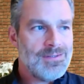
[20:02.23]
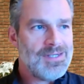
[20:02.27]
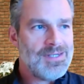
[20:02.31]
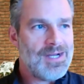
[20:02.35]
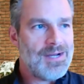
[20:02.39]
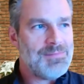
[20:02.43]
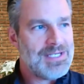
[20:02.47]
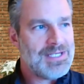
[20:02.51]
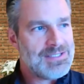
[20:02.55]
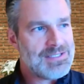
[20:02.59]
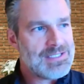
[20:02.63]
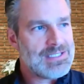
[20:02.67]

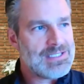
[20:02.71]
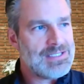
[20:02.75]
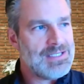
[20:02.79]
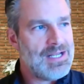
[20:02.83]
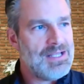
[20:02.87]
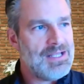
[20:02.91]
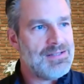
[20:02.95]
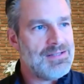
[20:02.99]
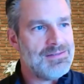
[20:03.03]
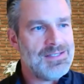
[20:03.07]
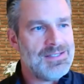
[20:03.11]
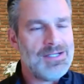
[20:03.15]
I mean,
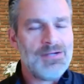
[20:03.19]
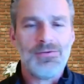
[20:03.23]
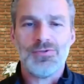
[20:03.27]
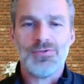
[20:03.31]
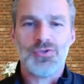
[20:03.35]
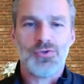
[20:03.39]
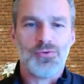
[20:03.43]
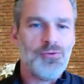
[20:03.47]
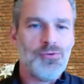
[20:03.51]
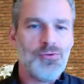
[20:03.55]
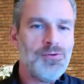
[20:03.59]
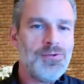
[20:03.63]
they're
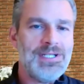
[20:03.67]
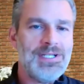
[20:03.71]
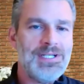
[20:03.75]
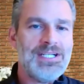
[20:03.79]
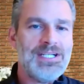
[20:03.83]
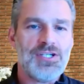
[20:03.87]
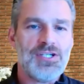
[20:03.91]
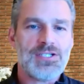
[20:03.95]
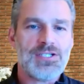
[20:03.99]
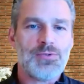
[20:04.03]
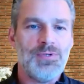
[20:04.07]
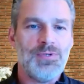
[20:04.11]
truly
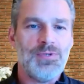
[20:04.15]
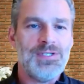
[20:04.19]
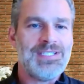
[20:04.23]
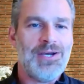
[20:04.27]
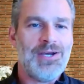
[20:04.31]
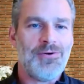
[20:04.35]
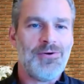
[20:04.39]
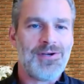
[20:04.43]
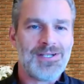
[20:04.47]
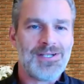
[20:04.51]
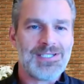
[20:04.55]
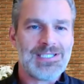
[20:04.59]
just
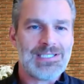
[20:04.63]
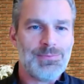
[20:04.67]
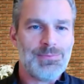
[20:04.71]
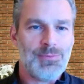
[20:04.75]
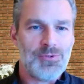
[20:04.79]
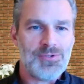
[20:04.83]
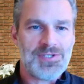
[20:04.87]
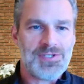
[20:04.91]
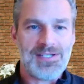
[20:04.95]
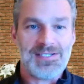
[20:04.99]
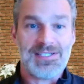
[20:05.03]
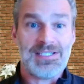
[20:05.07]
retail
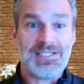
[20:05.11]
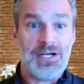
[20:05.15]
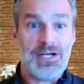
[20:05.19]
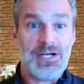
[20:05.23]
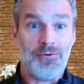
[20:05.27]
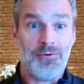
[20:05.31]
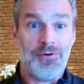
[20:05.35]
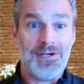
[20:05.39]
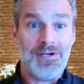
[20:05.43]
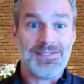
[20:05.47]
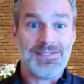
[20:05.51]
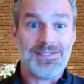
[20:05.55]
customers on
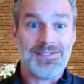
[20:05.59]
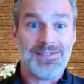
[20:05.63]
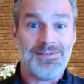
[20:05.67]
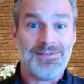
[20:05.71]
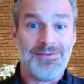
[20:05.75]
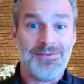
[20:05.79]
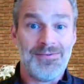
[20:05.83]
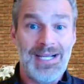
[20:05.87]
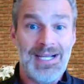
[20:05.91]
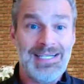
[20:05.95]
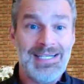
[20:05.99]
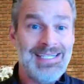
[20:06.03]
steroids,
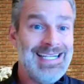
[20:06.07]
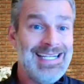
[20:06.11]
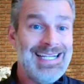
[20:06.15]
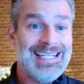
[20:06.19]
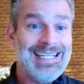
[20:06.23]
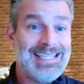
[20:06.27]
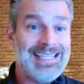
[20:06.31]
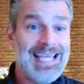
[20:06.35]
right?